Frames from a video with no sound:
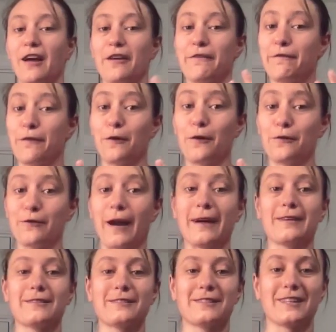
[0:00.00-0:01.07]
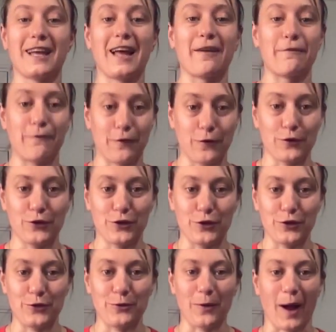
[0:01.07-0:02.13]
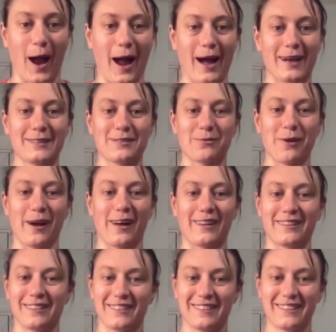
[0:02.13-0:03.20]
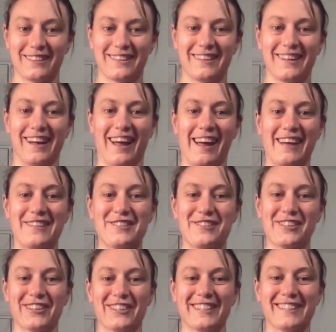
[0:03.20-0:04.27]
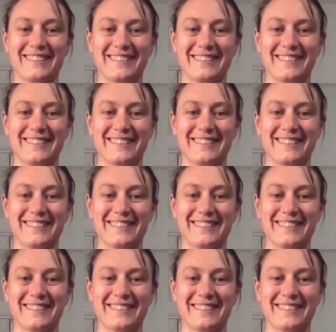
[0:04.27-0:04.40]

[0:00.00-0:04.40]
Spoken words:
4 rounds for you as well. Enjoy.